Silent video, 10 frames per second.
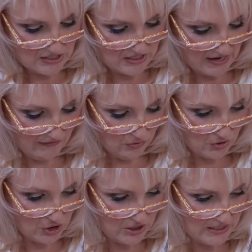just have a
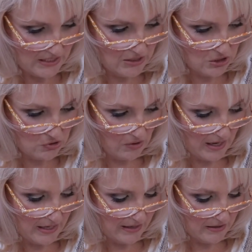look. She's in
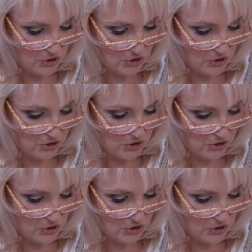Australia.